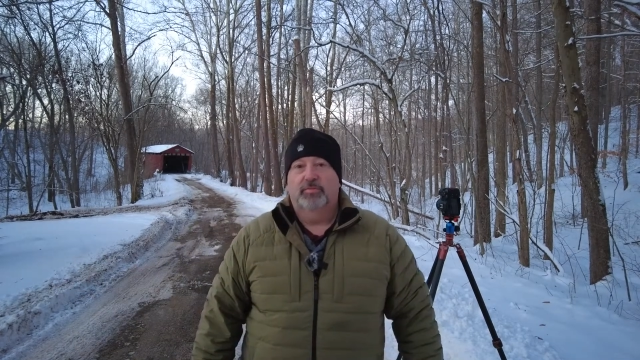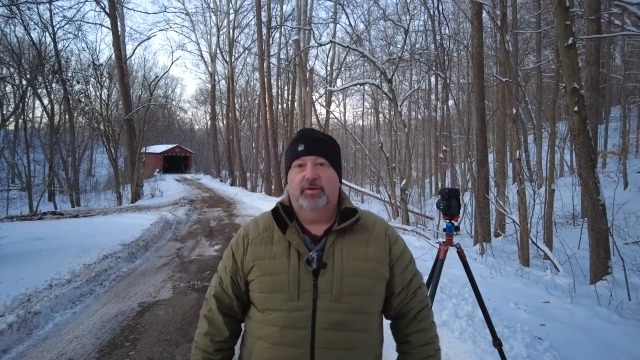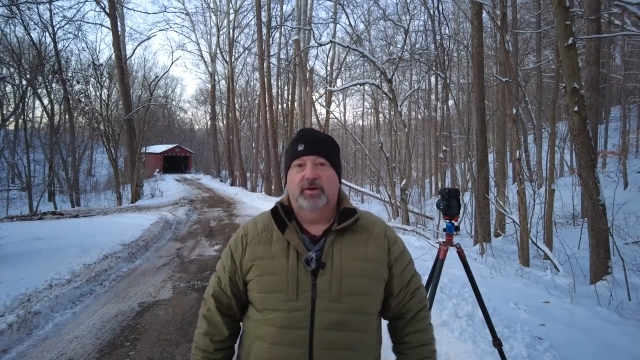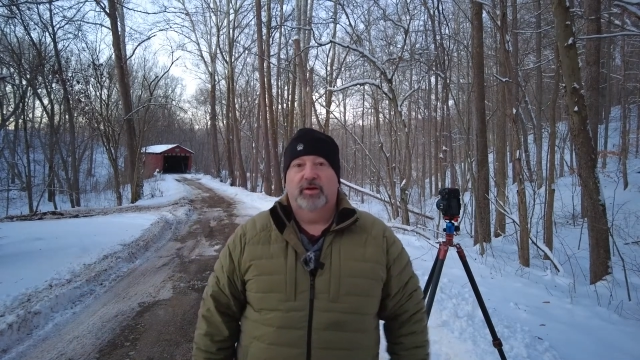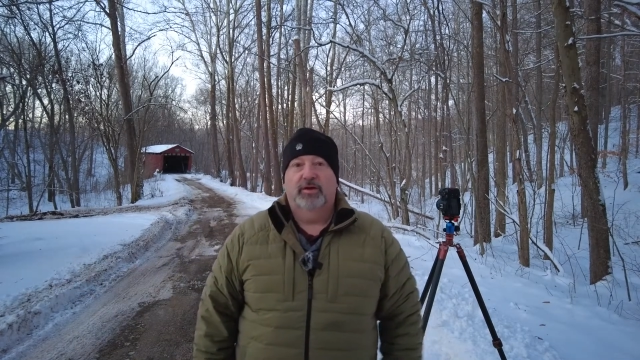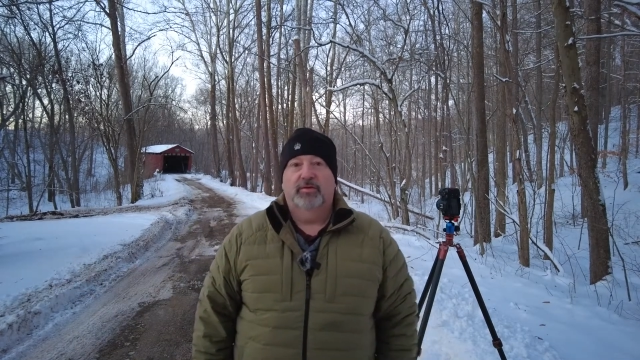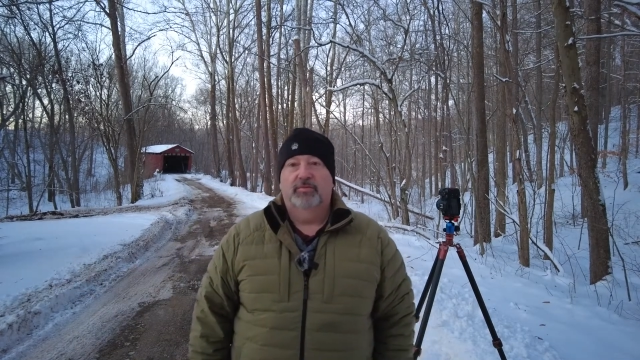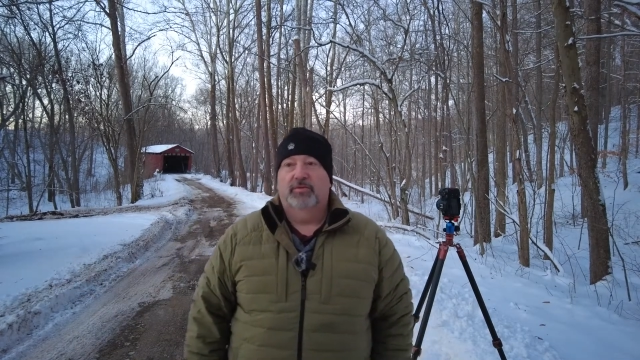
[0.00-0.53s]
by
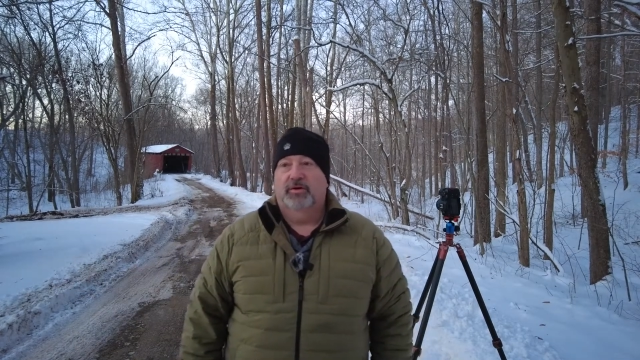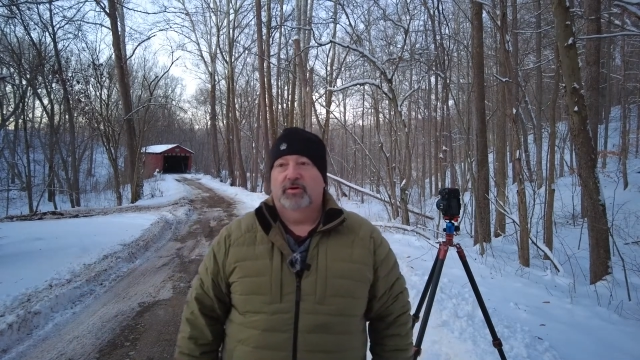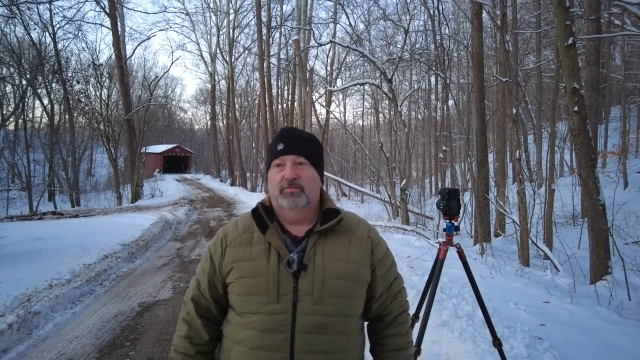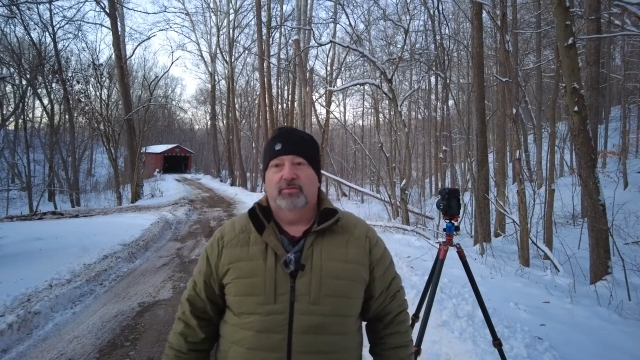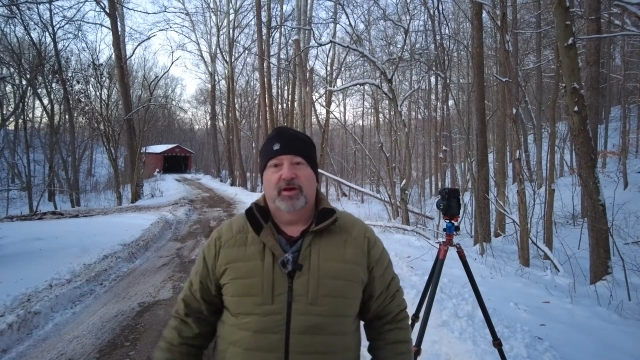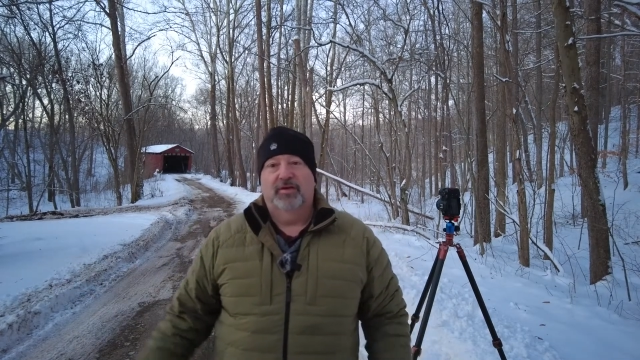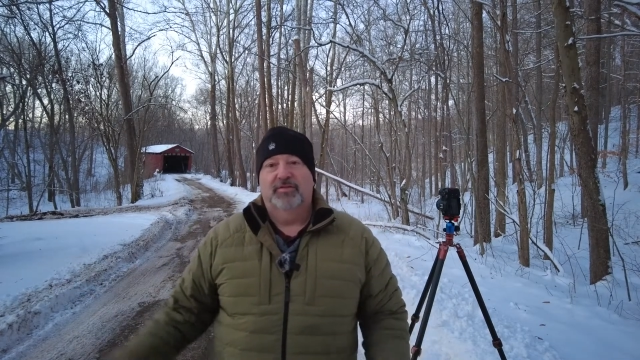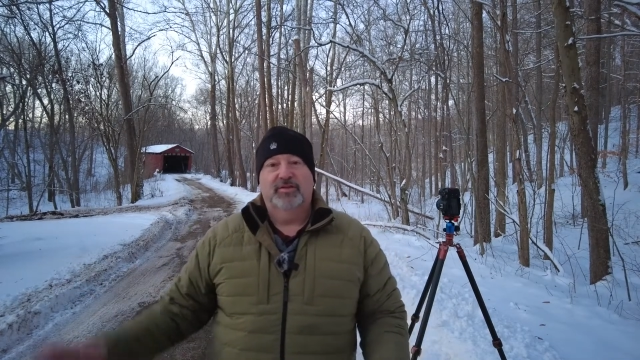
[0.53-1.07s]
him
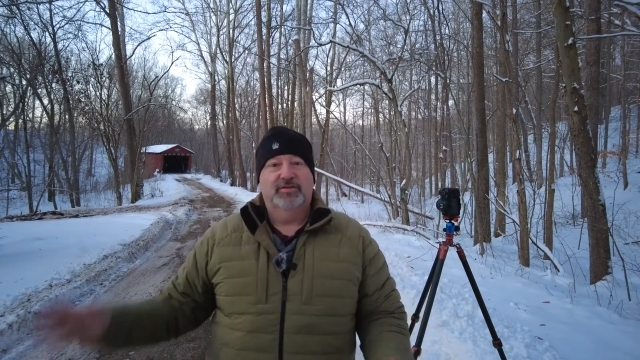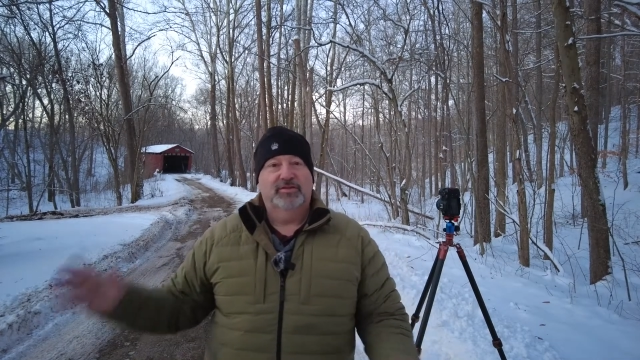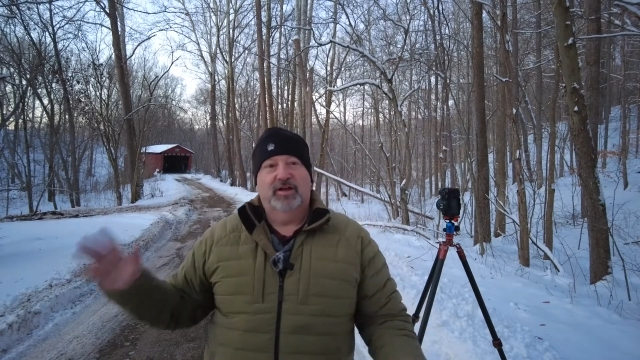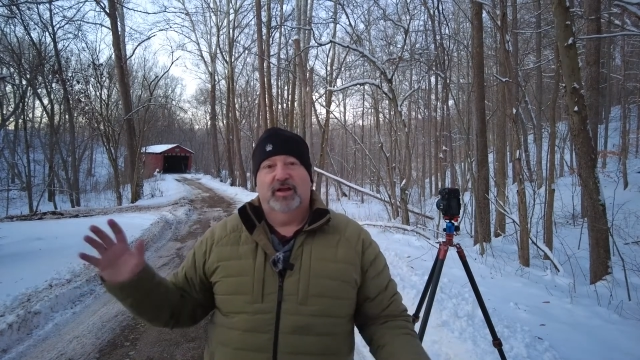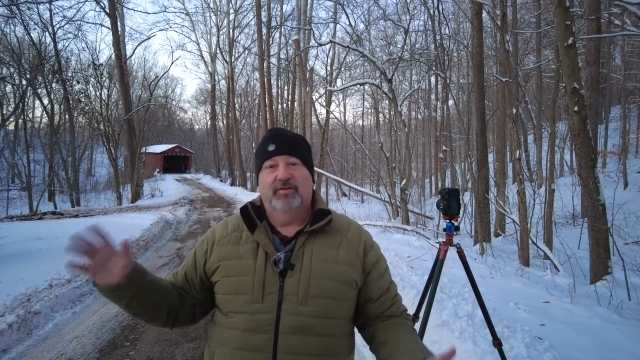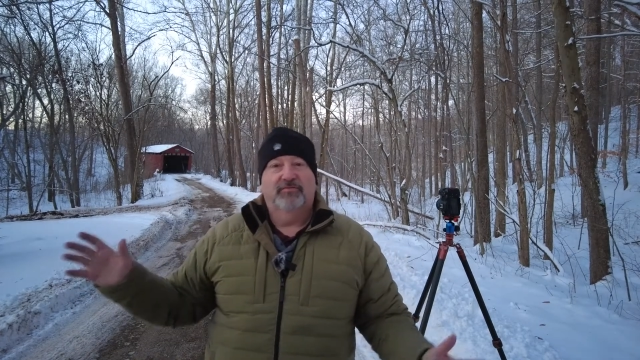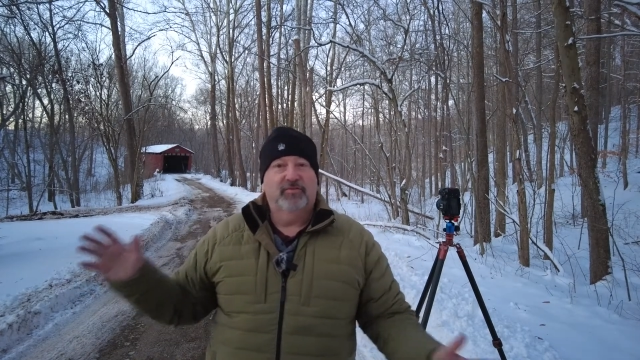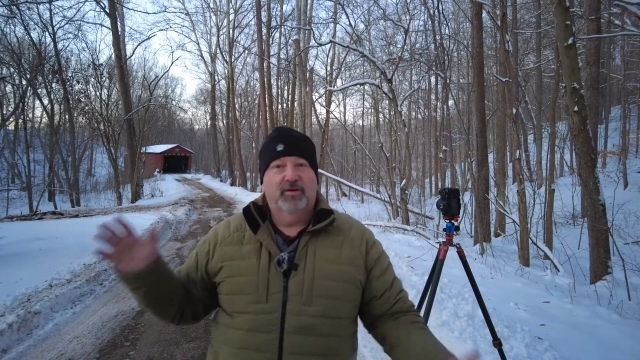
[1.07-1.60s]
around this
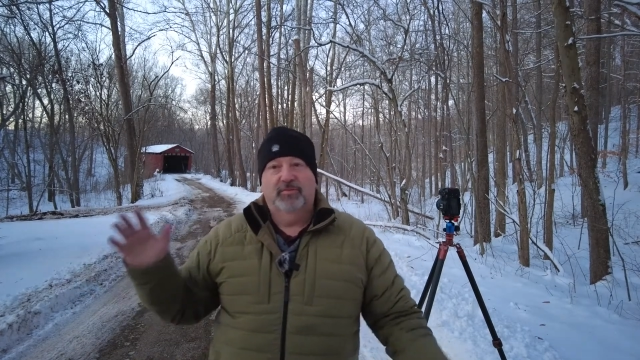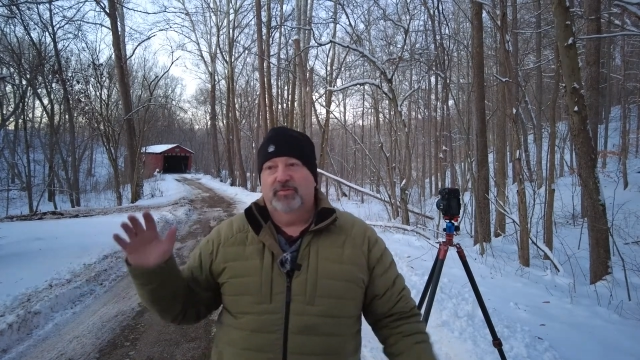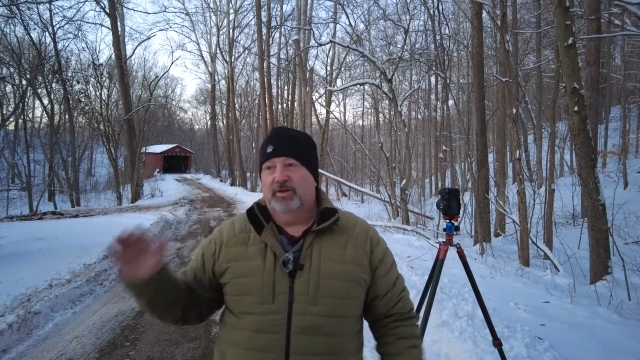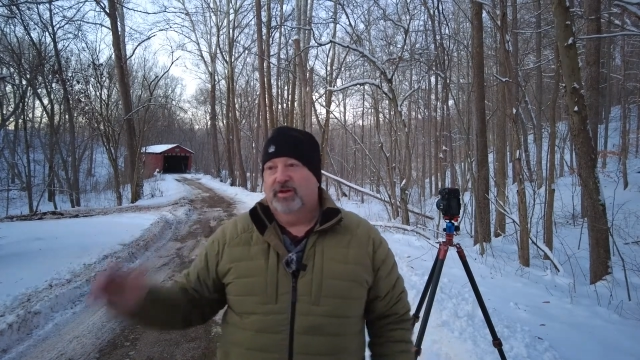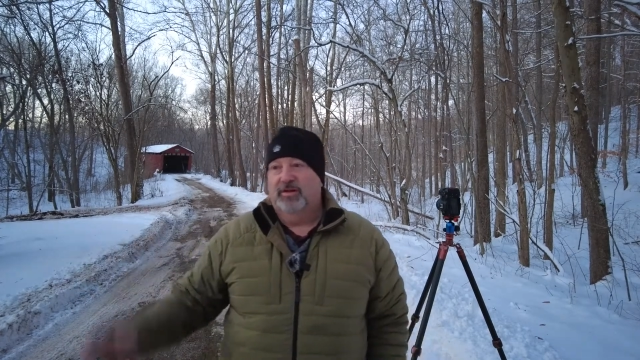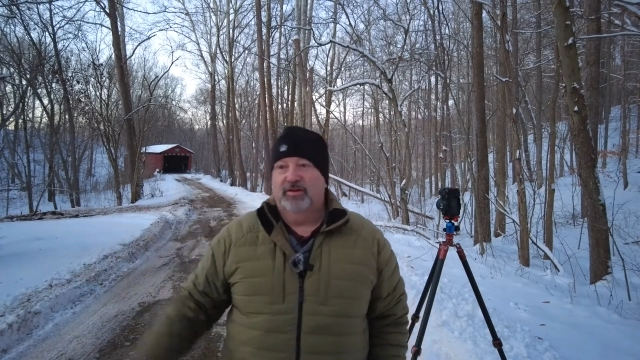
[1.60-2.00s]
time frame, the